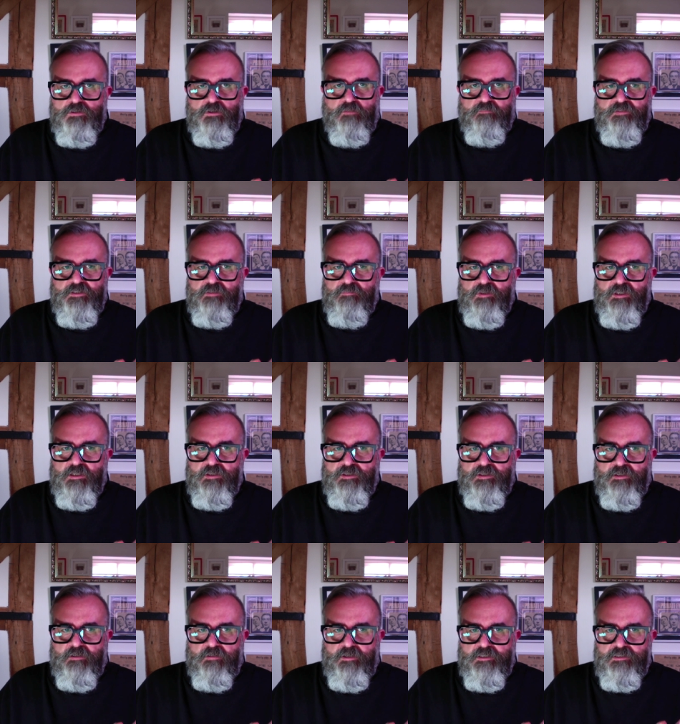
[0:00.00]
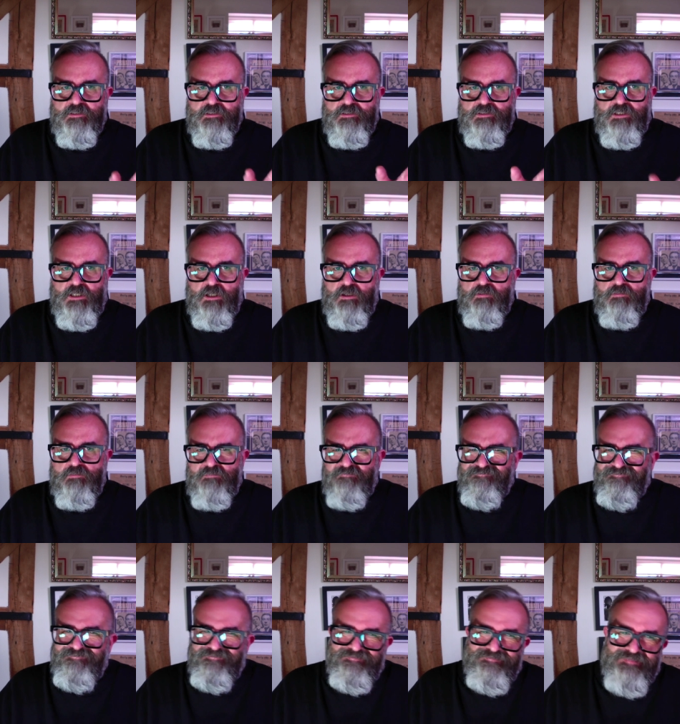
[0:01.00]
of in the middle of the night. So
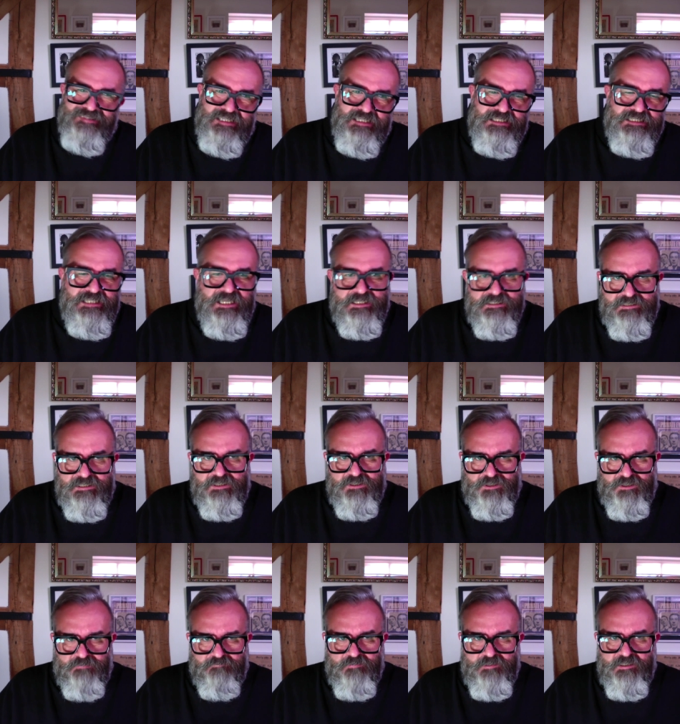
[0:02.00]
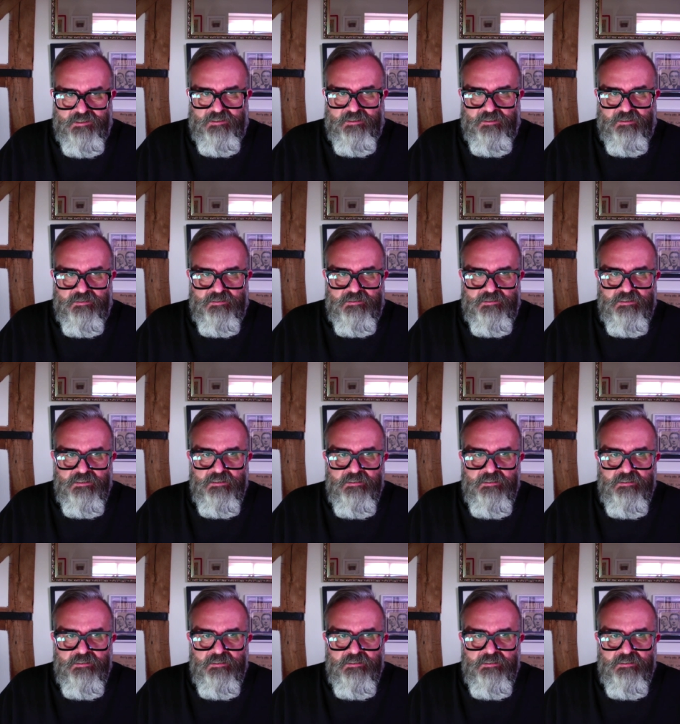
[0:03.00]
that's actually ridiculous.